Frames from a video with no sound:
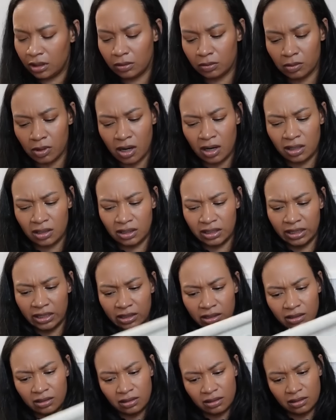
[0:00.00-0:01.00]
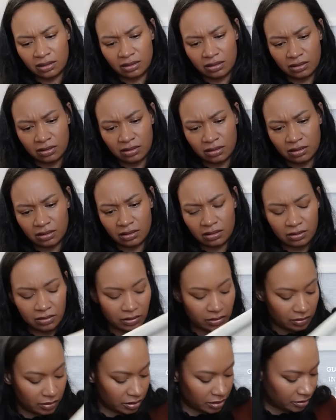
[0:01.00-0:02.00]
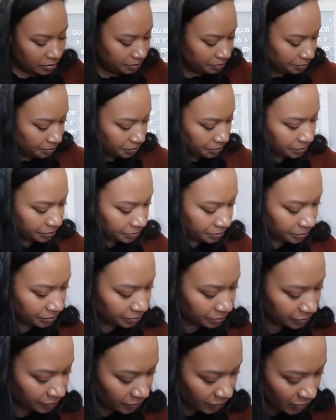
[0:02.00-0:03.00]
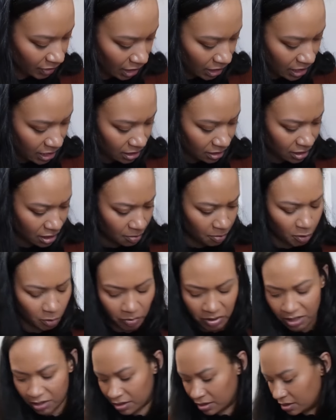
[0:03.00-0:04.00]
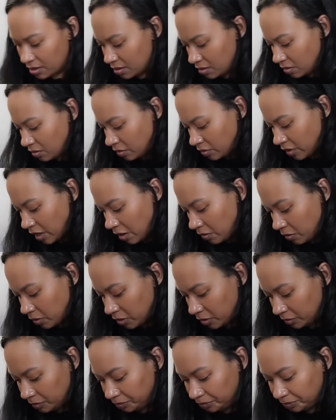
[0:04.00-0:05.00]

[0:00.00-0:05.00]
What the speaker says: linen. Yeah. I got a couple pieces on that one.